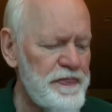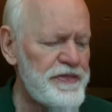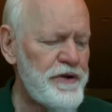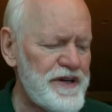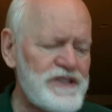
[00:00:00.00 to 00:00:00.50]

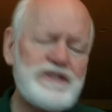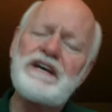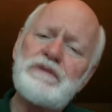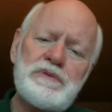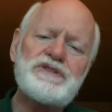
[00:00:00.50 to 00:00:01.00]

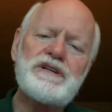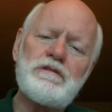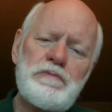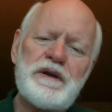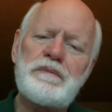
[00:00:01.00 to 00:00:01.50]
37%
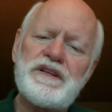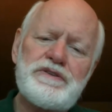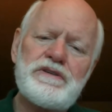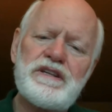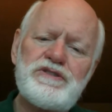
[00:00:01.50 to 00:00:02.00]
of the people who
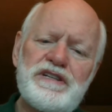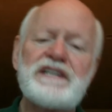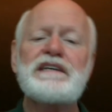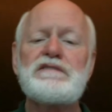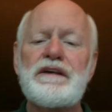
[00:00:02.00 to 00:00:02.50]
do this 10
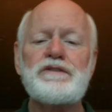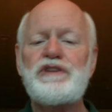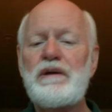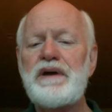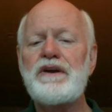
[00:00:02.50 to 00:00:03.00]
days later
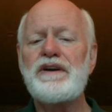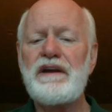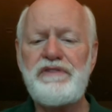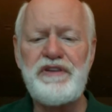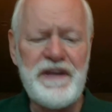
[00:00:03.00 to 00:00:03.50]
say I'm better at
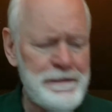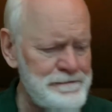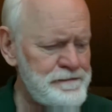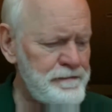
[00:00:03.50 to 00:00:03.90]
everything.